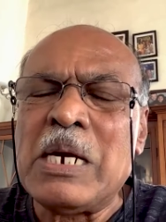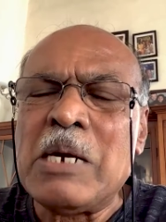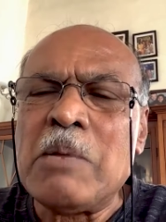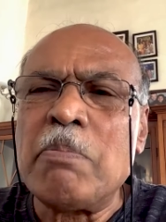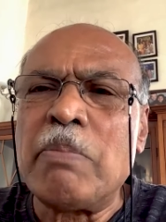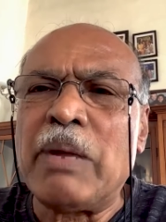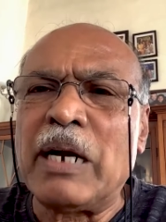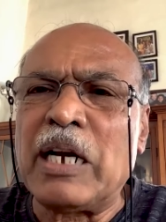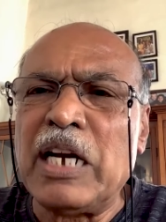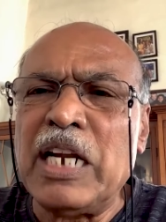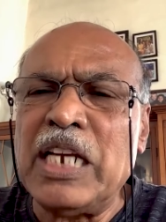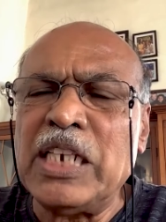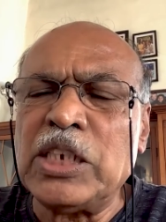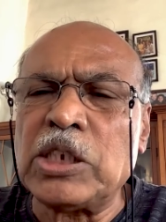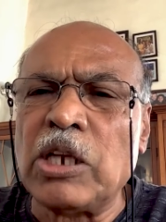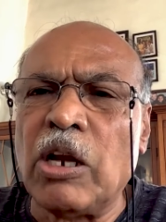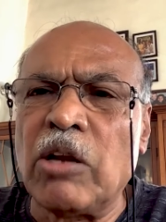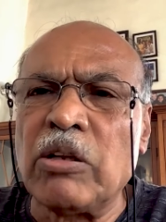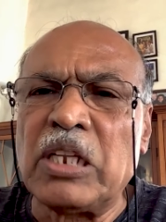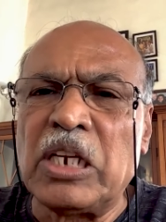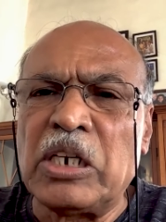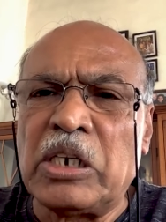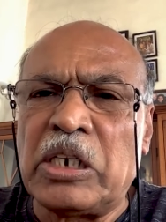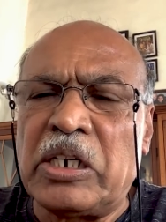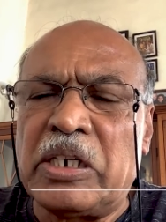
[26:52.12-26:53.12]
But at least
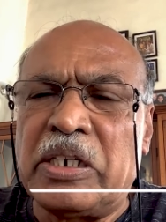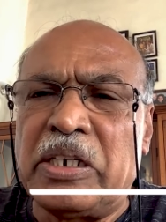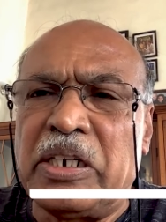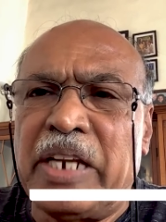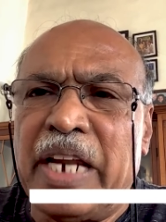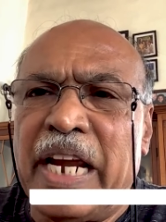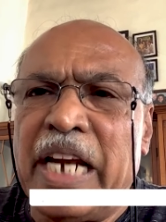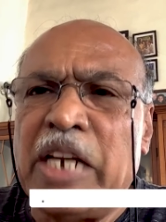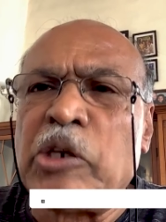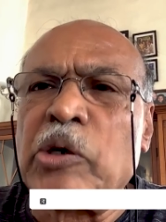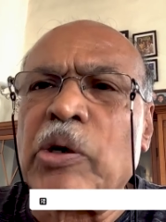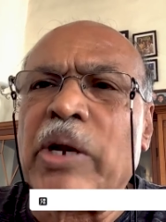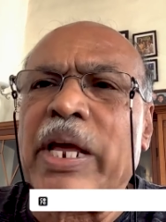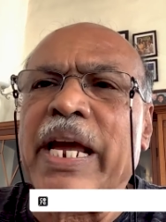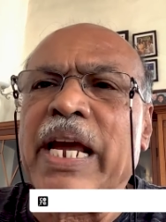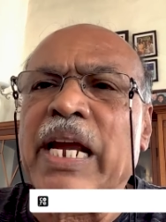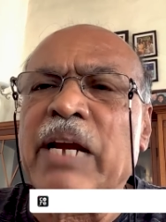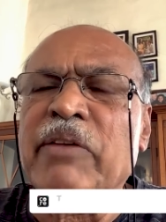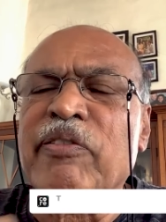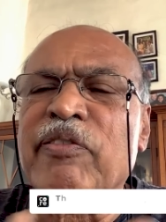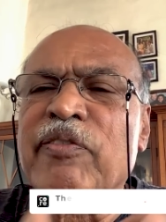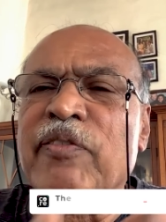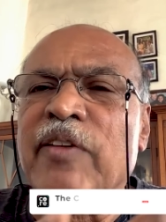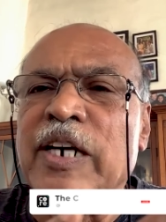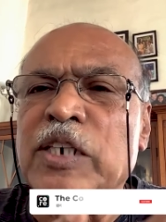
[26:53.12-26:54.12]
on the day-to-day
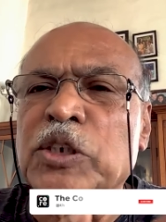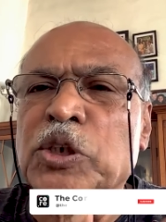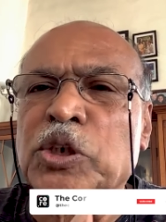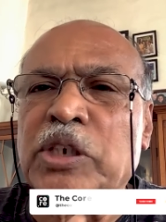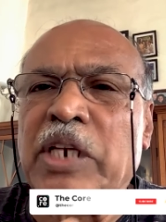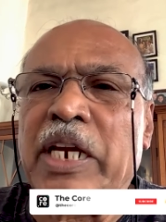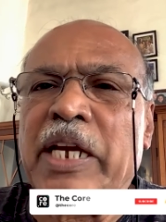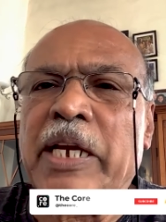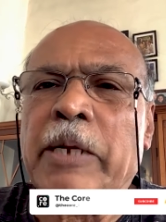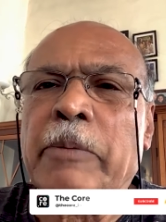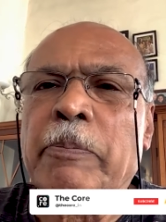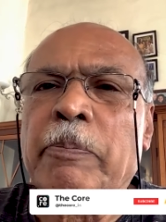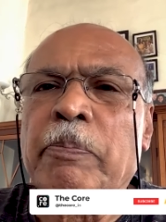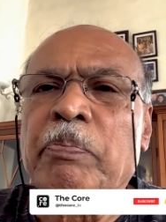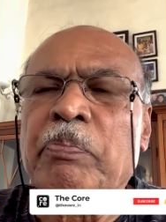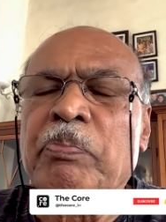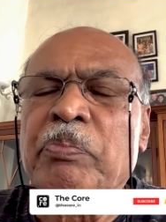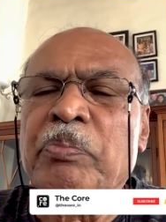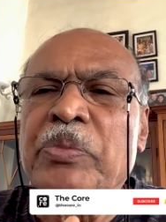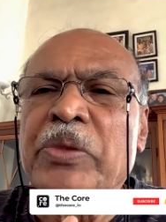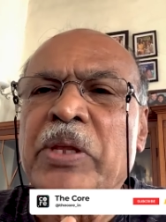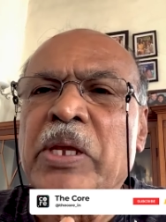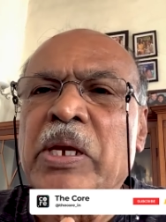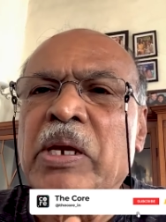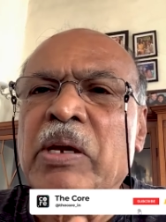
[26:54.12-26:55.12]
functioning
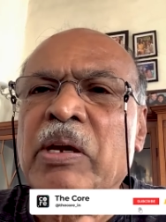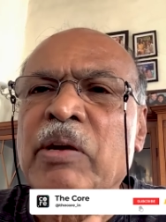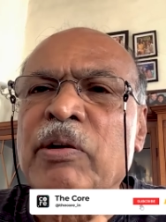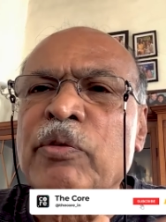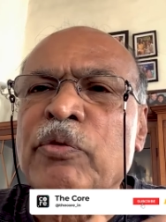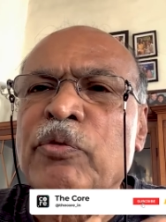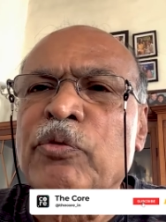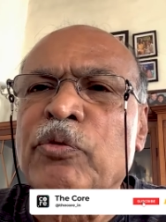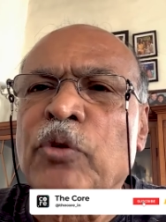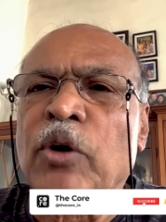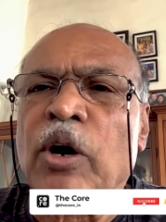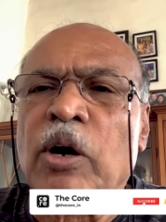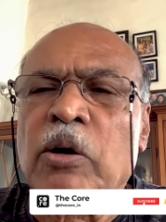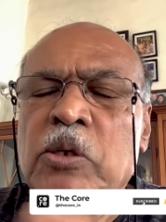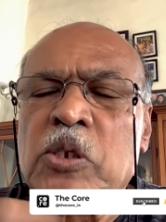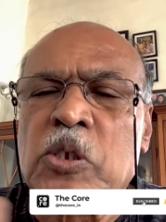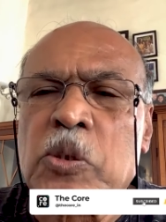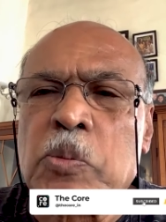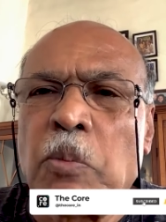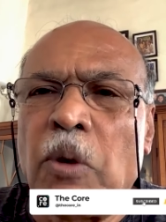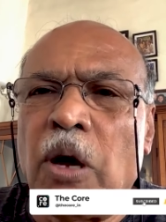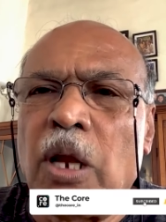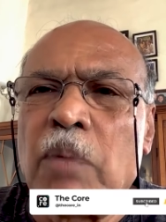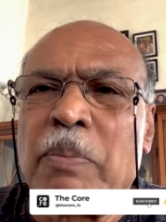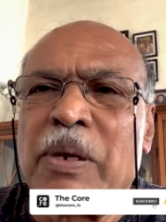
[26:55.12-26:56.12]
for
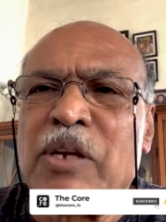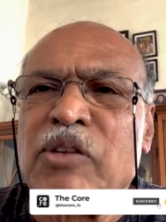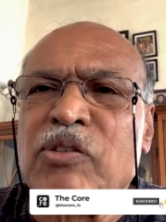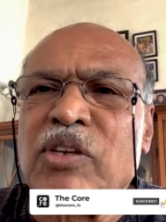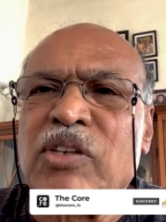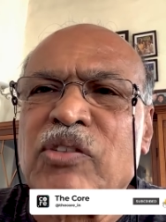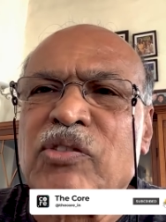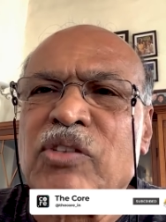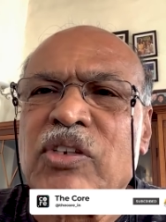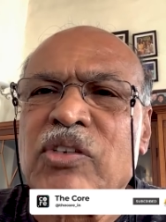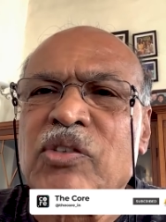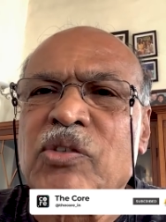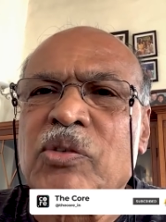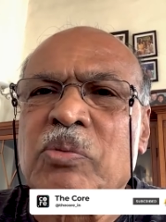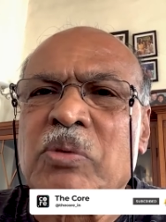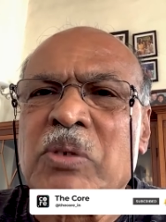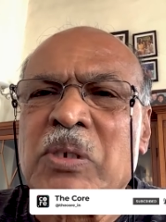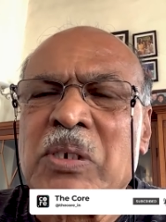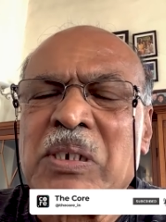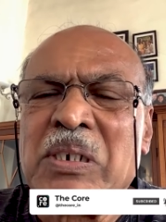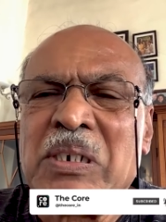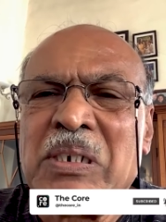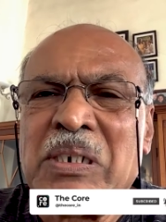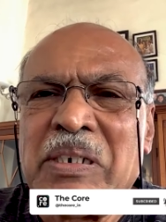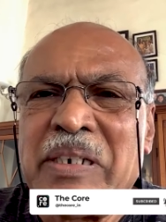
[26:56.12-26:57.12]
small businesses,
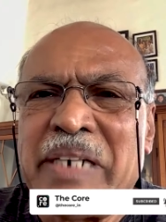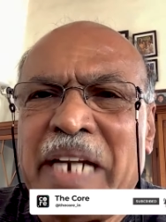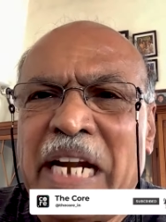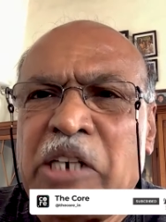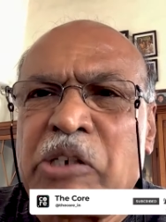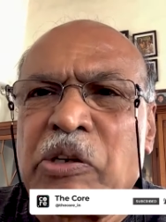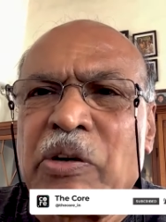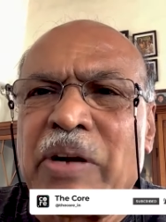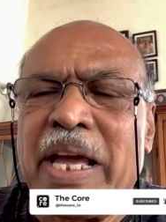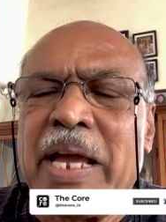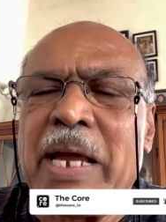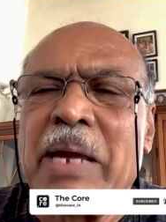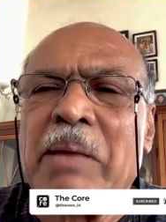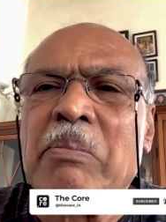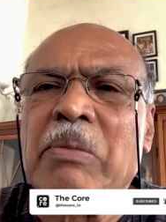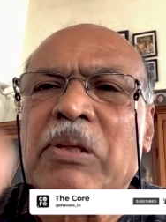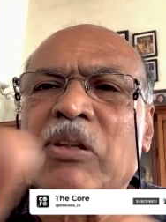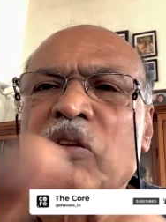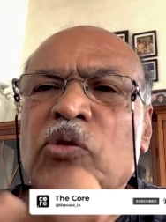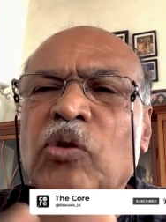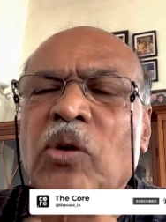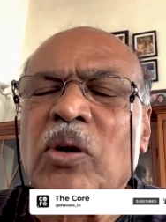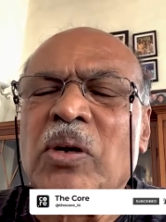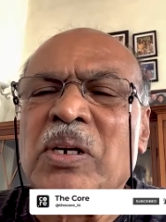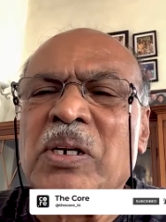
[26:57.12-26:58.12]
day-to-day
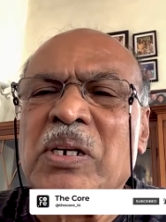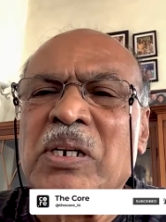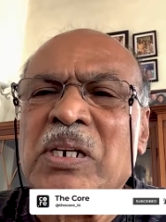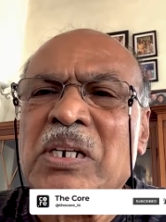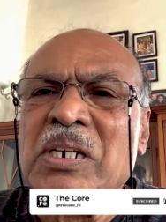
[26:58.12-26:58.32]
and so on.